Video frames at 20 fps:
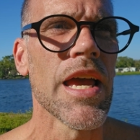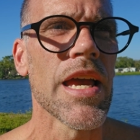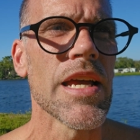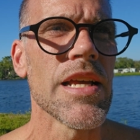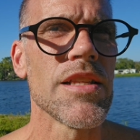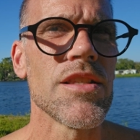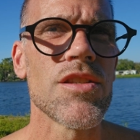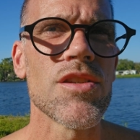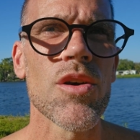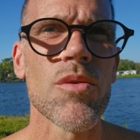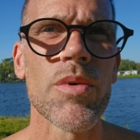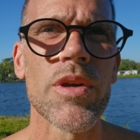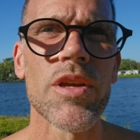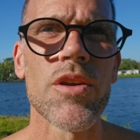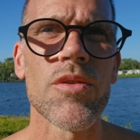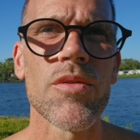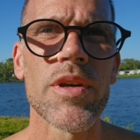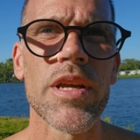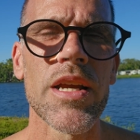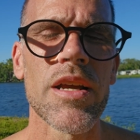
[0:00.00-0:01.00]
And so we
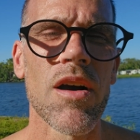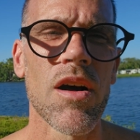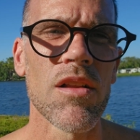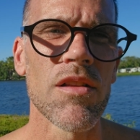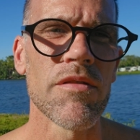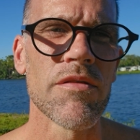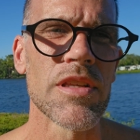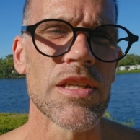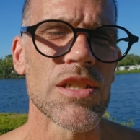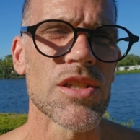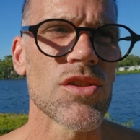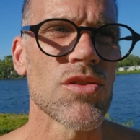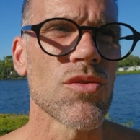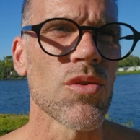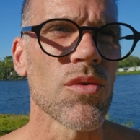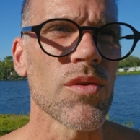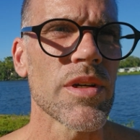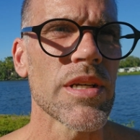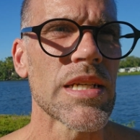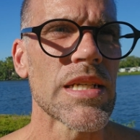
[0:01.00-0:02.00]
create all of these
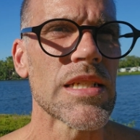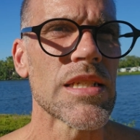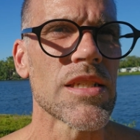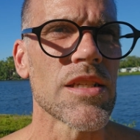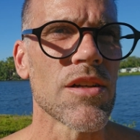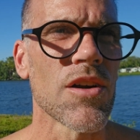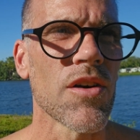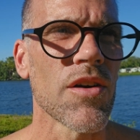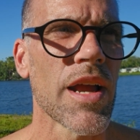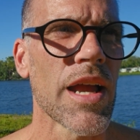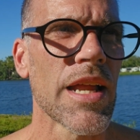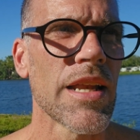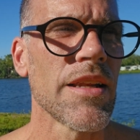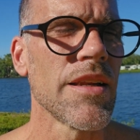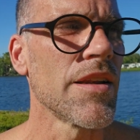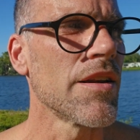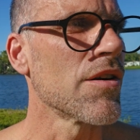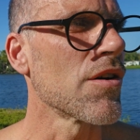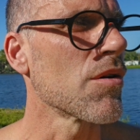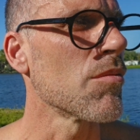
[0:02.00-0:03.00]
stories in our head
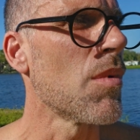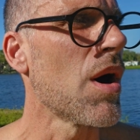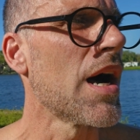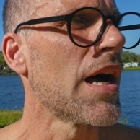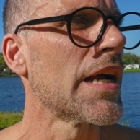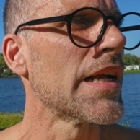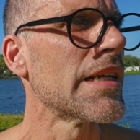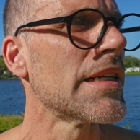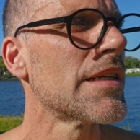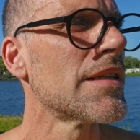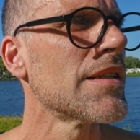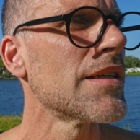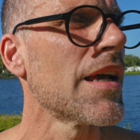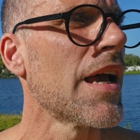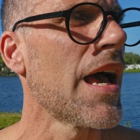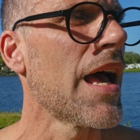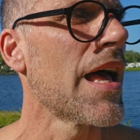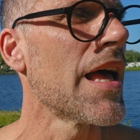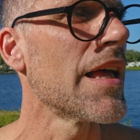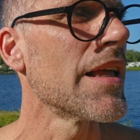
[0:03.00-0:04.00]
and in our mind,
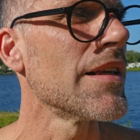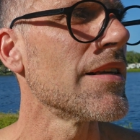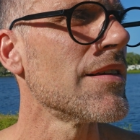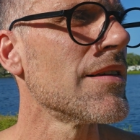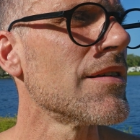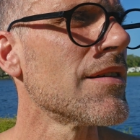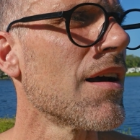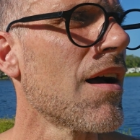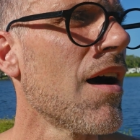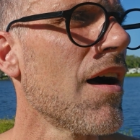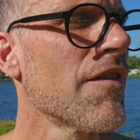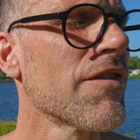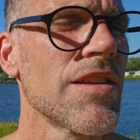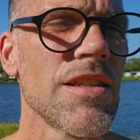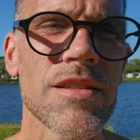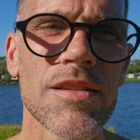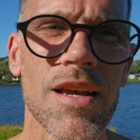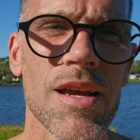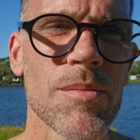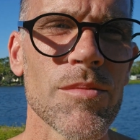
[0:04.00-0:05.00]
and
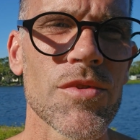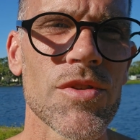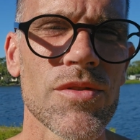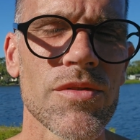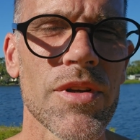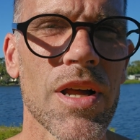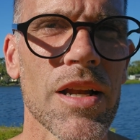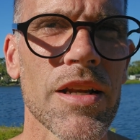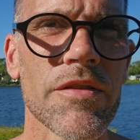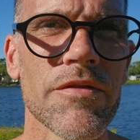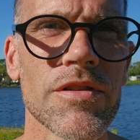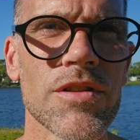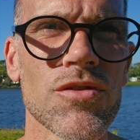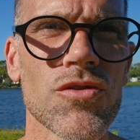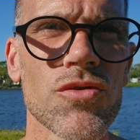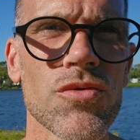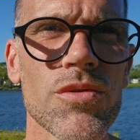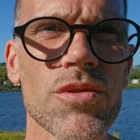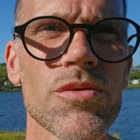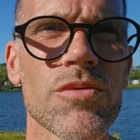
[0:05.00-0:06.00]
oftentimes they're not even
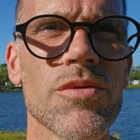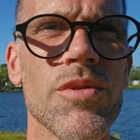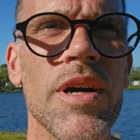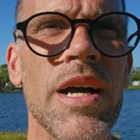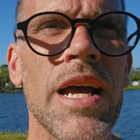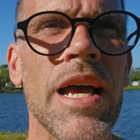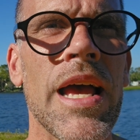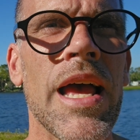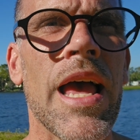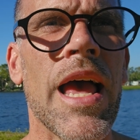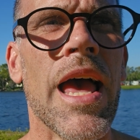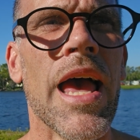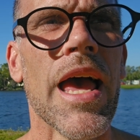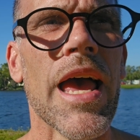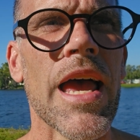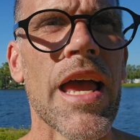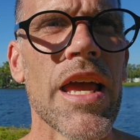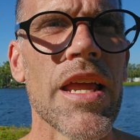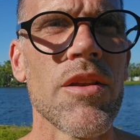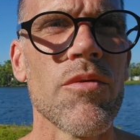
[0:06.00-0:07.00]
true.
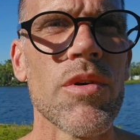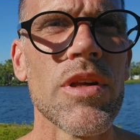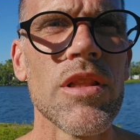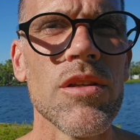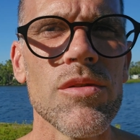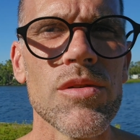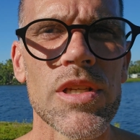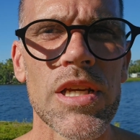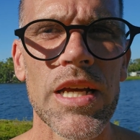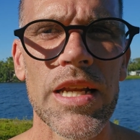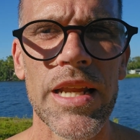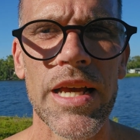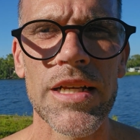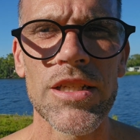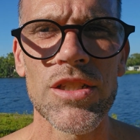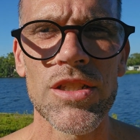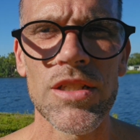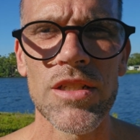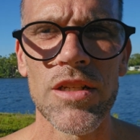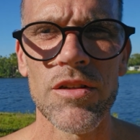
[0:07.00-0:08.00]
And we lose
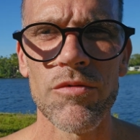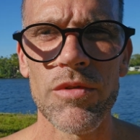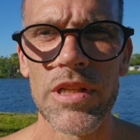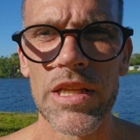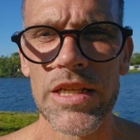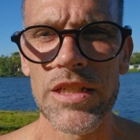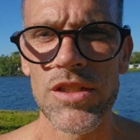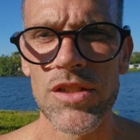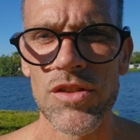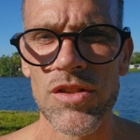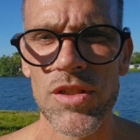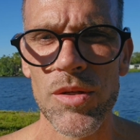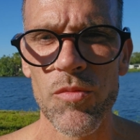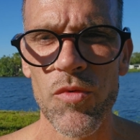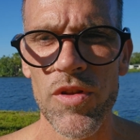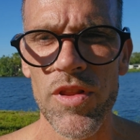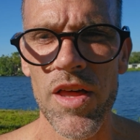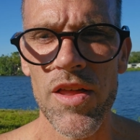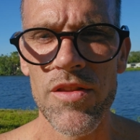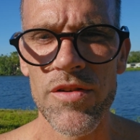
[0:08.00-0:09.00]
connection and relationship
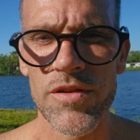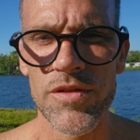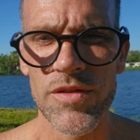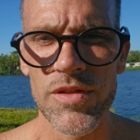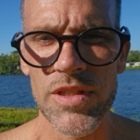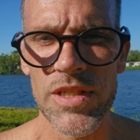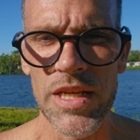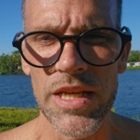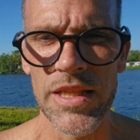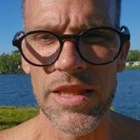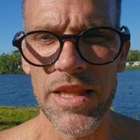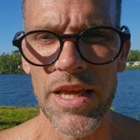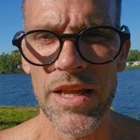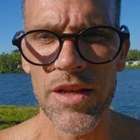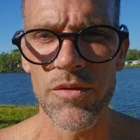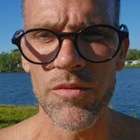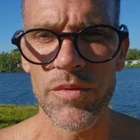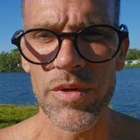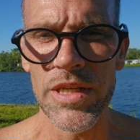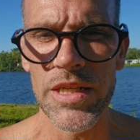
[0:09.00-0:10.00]
with others, and
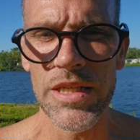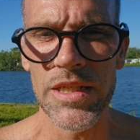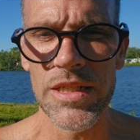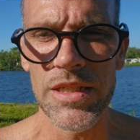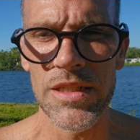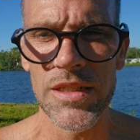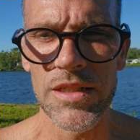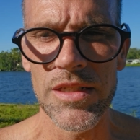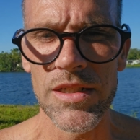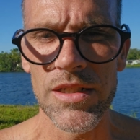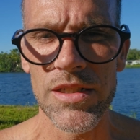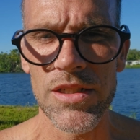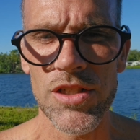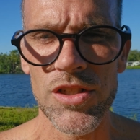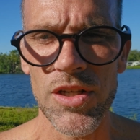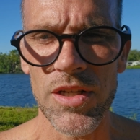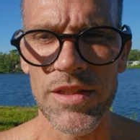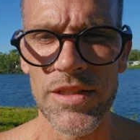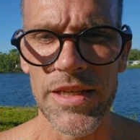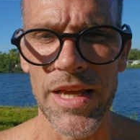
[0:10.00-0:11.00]
then we
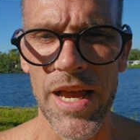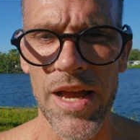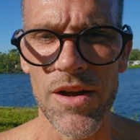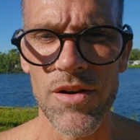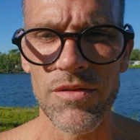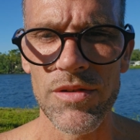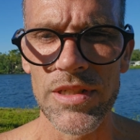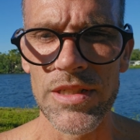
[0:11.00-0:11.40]
shut down